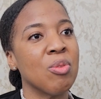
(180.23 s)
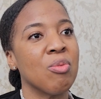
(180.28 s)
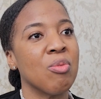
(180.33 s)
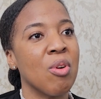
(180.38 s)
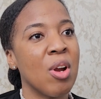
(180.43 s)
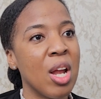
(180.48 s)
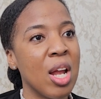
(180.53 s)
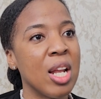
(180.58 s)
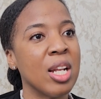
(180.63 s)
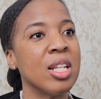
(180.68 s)

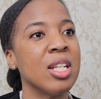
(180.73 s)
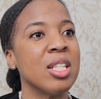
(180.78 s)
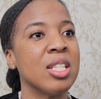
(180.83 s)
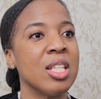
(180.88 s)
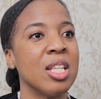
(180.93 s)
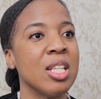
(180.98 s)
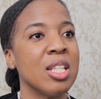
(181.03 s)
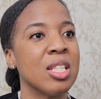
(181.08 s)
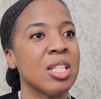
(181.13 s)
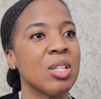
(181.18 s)
Rare
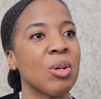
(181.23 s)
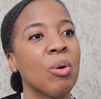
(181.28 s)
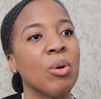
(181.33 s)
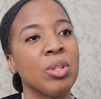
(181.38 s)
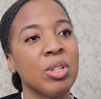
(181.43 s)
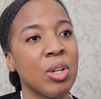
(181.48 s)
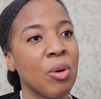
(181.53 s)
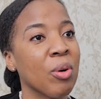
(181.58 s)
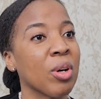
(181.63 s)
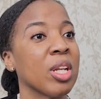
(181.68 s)
Disease,
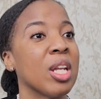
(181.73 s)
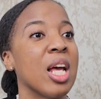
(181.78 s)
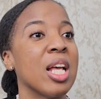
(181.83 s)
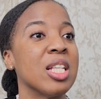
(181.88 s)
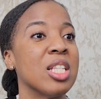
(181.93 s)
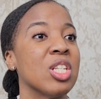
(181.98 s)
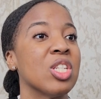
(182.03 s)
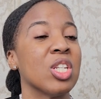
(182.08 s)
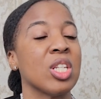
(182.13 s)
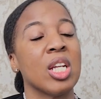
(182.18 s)
or the
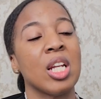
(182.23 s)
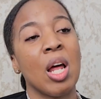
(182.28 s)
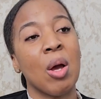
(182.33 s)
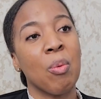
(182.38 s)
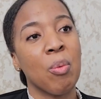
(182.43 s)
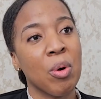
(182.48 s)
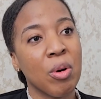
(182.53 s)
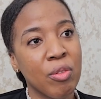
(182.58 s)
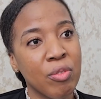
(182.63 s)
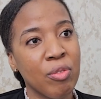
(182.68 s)
organization that I
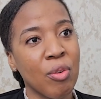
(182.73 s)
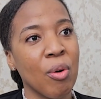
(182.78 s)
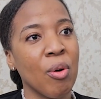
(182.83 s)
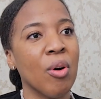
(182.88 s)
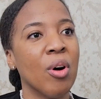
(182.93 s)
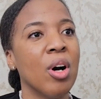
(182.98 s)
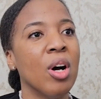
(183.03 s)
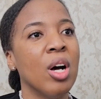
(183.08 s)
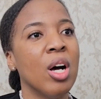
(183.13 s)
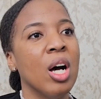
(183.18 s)
work
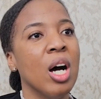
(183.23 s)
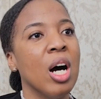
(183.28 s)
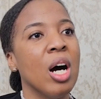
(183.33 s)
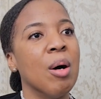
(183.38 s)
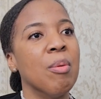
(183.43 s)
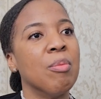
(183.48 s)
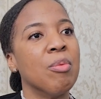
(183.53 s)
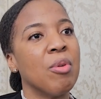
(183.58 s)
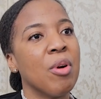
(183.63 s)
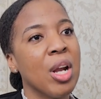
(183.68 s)
for,
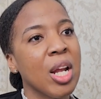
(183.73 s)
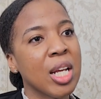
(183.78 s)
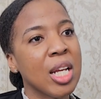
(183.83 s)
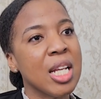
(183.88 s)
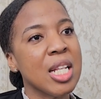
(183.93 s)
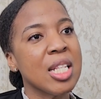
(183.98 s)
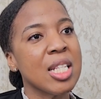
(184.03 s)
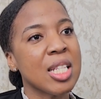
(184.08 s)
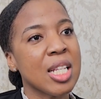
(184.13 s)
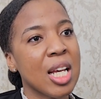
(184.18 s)

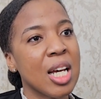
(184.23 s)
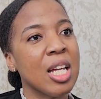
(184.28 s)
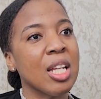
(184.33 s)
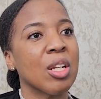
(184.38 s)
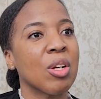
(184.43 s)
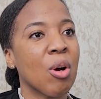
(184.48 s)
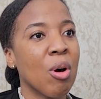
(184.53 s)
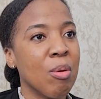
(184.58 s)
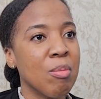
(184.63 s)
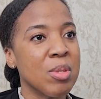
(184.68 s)

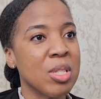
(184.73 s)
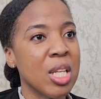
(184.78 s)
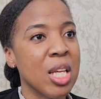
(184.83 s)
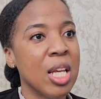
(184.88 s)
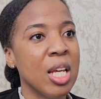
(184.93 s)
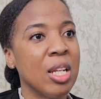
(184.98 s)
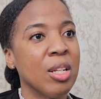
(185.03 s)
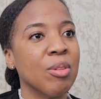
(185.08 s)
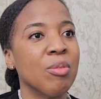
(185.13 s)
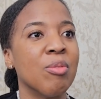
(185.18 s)
Scan, comes
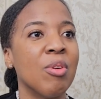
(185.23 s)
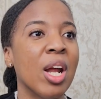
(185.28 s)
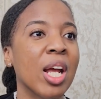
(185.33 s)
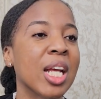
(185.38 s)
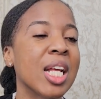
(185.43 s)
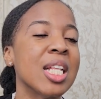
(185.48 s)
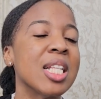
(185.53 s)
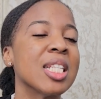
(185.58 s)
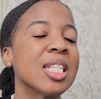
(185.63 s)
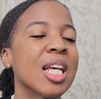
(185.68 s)
in.
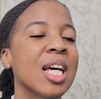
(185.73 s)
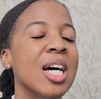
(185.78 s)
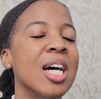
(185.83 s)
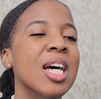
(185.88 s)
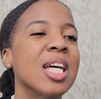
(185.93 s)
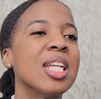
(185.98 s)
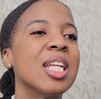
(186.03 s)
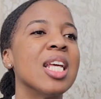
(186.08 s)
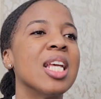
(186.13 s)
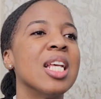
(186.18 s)

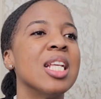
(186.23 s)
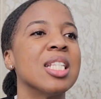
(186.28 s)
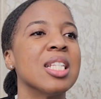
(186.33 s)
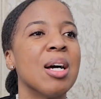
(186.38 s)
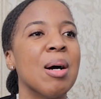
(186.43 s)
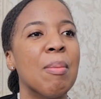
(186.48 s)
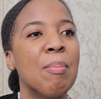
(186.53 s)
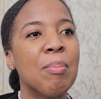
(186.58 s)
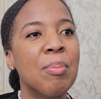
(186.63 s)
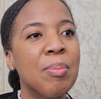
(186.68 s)
Scan is
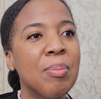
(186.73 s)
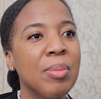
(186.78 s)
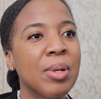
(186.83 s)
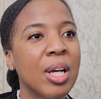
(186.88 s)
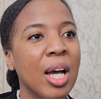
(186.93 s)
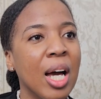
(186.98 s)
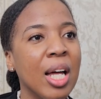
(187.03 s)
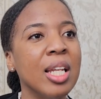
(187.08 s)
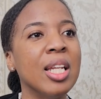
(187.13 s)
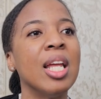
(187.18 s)
a
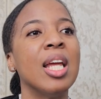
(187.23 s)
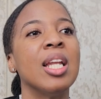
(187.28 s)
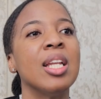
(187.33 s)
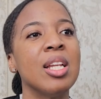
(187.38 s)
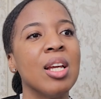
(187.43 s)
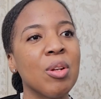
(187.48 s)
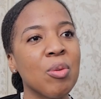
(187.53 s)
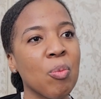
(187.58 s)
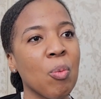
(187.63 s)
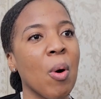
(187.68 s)

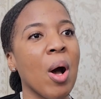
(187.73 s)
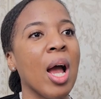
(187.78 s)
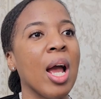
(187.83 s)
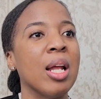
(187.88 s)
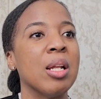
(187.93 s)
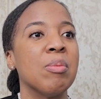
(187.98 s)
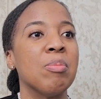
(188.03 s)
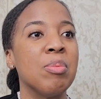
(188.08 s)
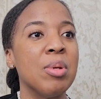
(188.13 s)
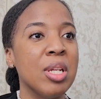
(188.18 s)

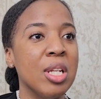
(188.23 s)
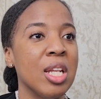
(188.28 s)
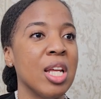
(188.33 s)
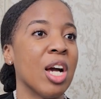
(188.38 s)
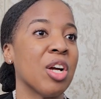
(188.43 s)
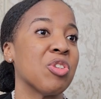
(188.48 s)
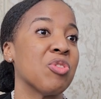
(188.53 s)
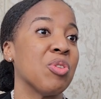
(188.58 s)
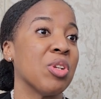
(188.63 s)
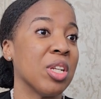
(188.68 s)
Canadian-wide
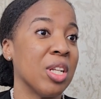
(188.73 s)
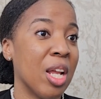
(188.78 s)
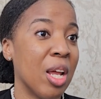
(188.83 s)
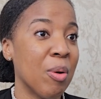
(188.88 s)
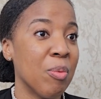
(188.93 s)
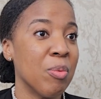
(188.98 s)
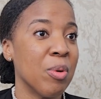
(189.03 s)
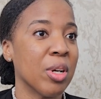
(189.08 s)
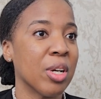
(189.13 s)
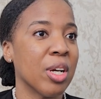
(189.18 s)
pediatric
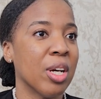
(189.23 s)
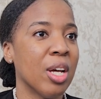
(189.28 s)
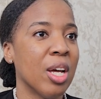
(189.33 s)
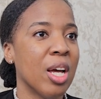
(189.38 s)
network.